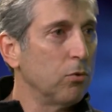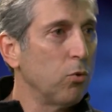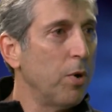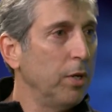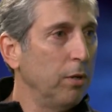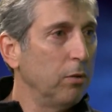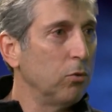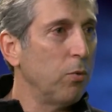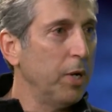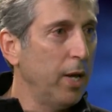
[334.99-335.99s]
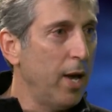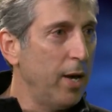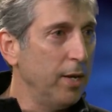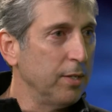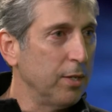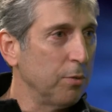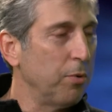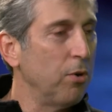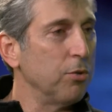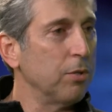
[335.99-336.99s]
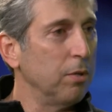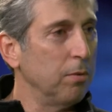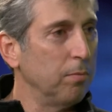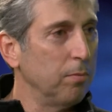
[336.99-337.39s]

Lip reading: 20 guys, as opposed right.